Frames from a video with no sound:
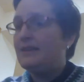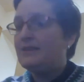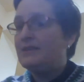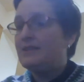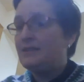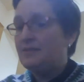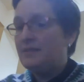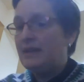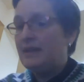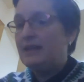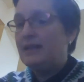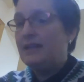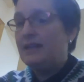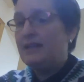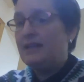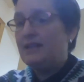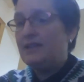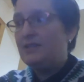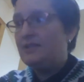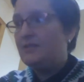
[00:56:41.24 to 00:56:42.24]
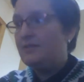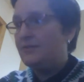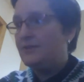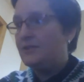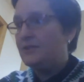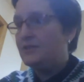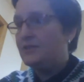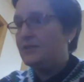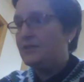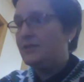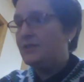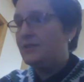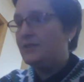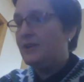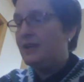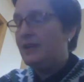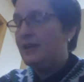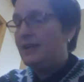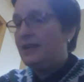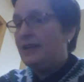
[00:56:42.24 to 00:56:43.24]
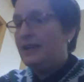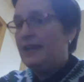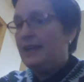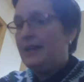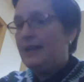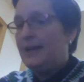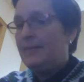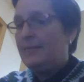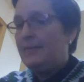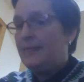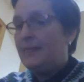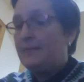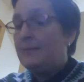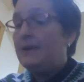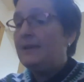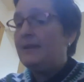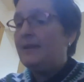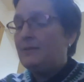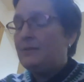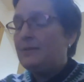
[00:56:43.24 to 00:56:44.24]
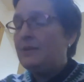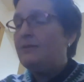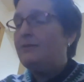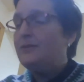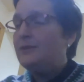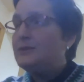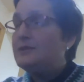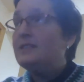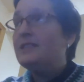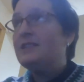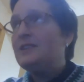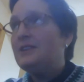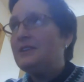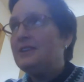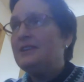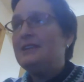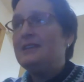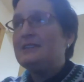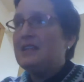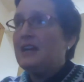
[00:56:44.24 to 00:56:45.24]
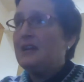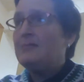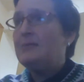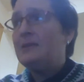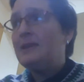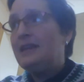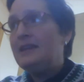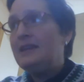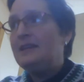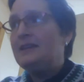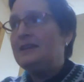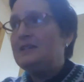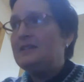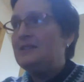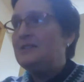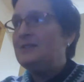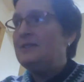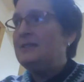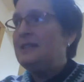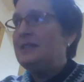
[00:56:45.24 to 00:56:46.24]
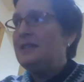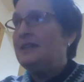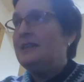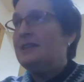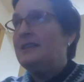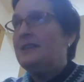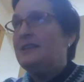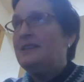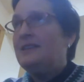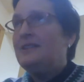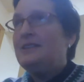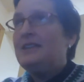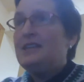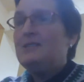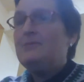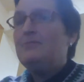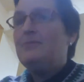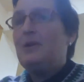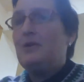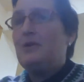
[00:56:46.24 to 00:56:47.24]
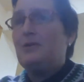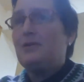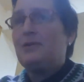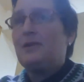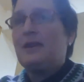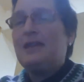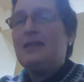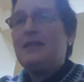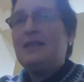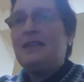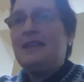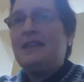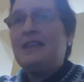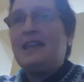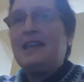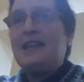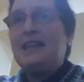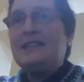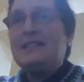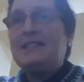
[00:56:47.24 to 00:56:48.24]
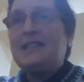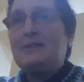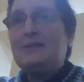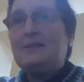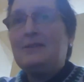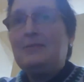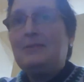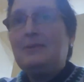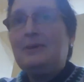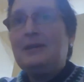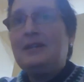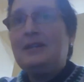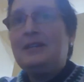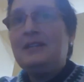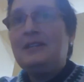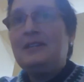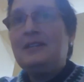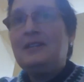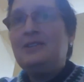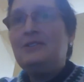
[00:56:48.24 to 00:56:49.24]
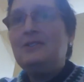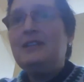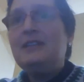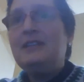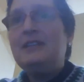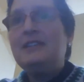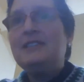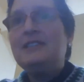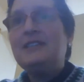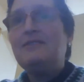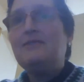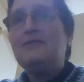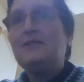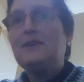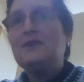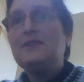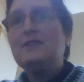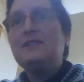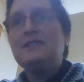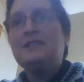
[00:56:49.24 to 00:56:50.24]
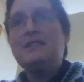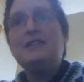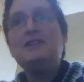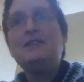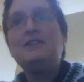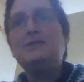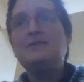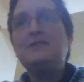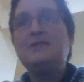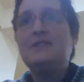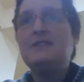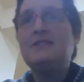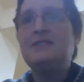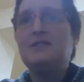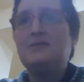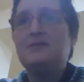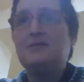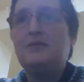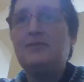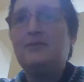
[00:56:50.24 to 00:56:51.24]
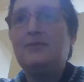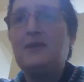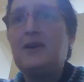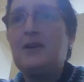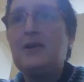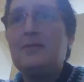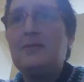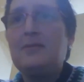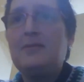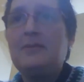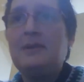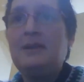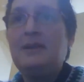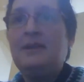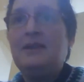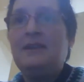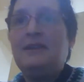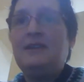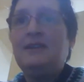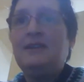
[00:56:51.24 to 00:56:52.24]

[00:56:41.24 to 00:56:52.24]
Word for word: there's a recognition for sure. Well, with food security, it's complicated because you need both. I guess I would put it, you need a diverse ecosystem of farm